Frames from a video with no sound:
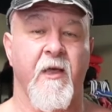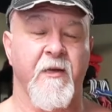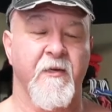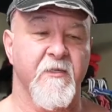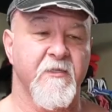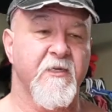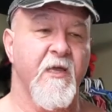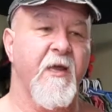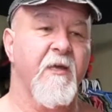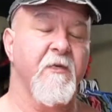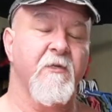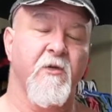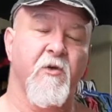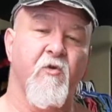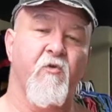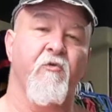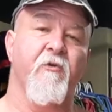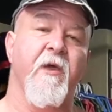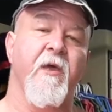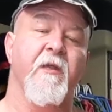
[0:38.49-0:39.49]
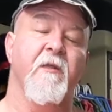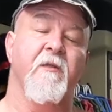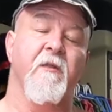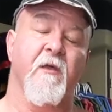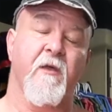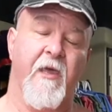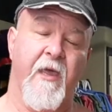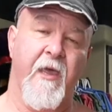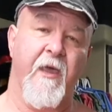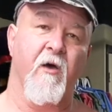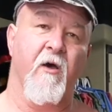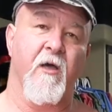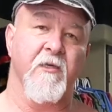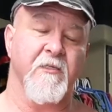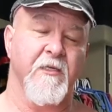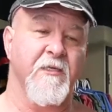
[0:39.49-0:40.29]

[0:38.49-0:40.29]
I decided to create the chaos.